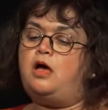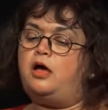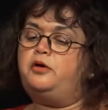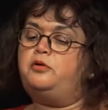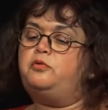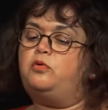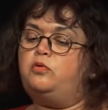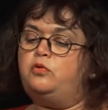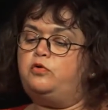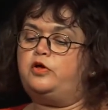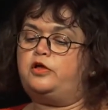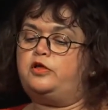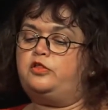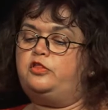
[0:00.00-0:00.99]
Oh,
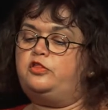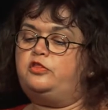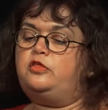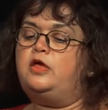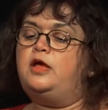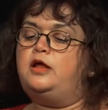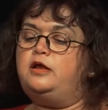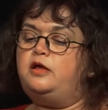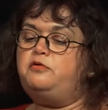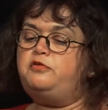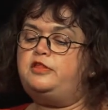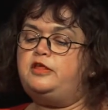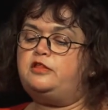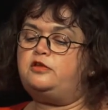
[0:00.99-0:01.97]
August, low
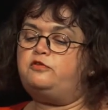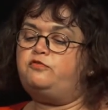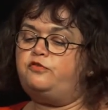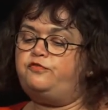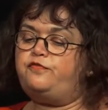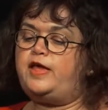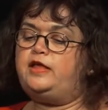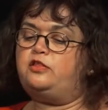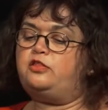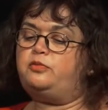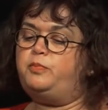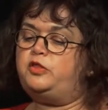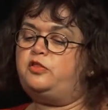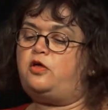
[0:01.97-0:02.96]
season for
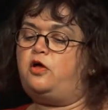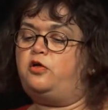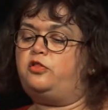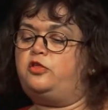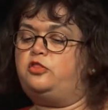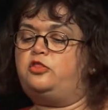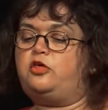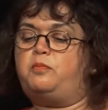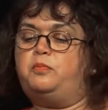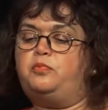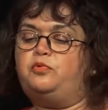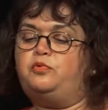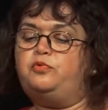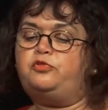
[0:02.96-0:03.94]
fetes, bazaars and
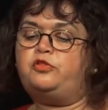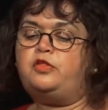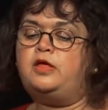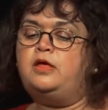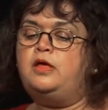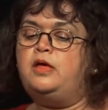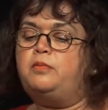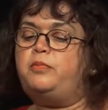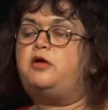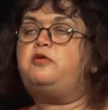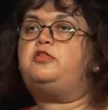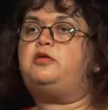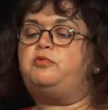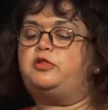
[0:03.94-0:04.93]
jumbles.
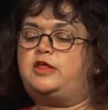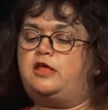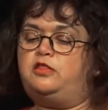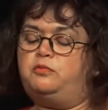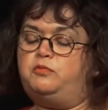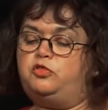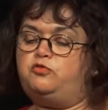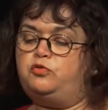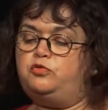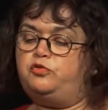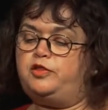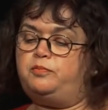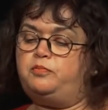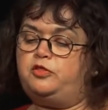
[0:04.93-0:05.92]
Posy was getting withdrawal
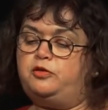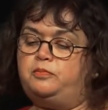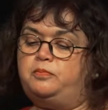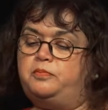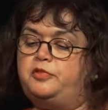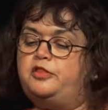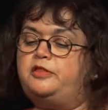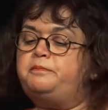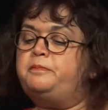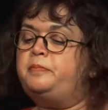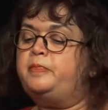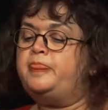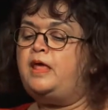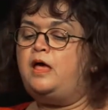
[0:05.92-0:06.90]
symptoms.
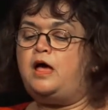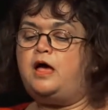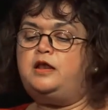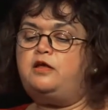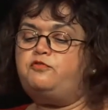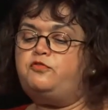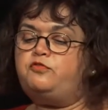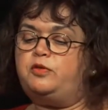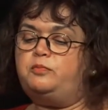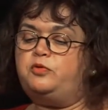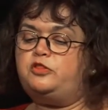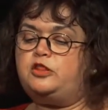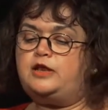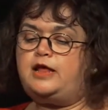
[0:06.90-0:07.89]
Her love of them
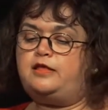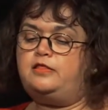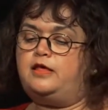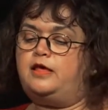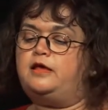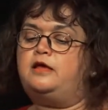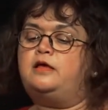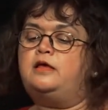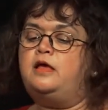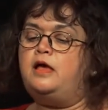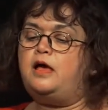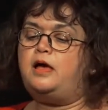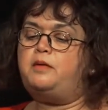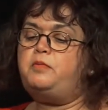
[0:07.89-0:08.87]
was genetic.
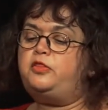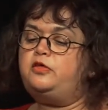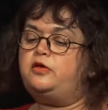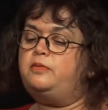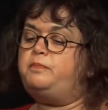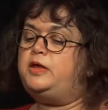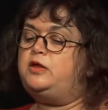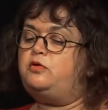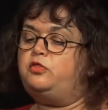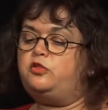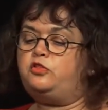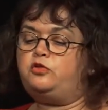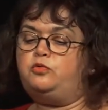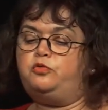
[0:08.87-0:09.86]
Her mother had been on
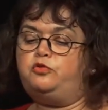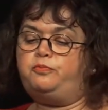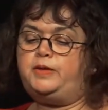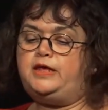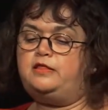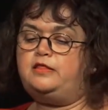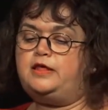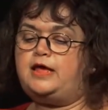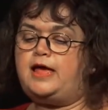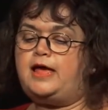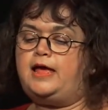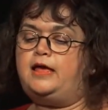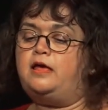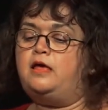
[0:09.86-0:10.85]
the school's
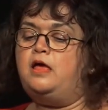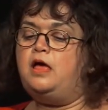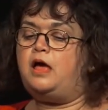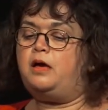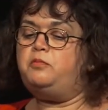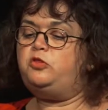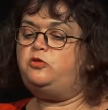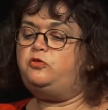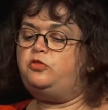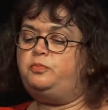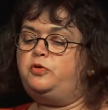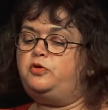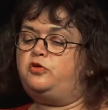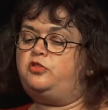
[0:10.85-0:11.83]
PTA and would do the
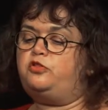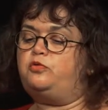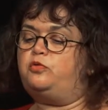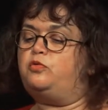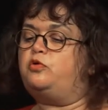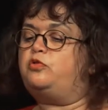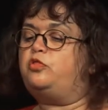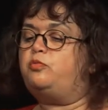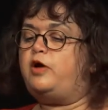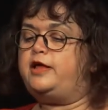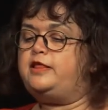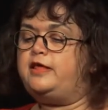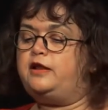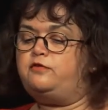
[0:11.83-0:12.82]
bookstall or the
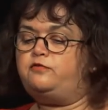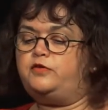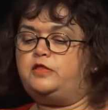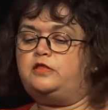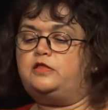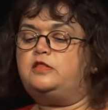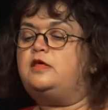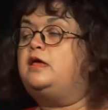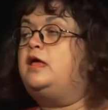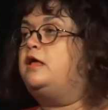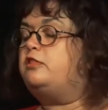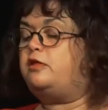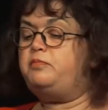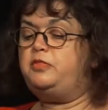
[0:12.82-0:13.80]
white elephant,
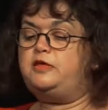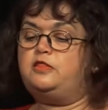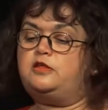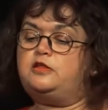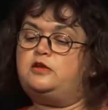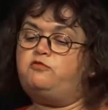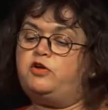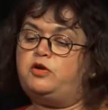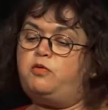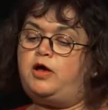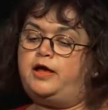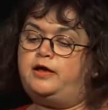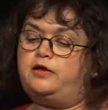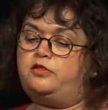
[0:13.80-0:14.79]
something that didn't
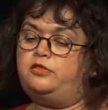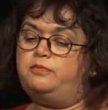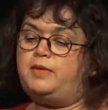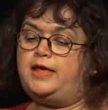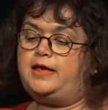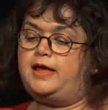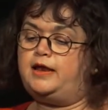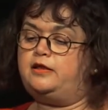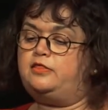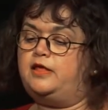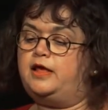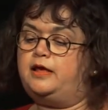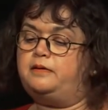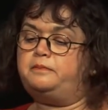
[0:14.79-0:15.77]
require her to make
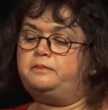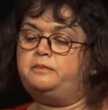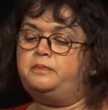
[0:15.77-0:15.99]
anything.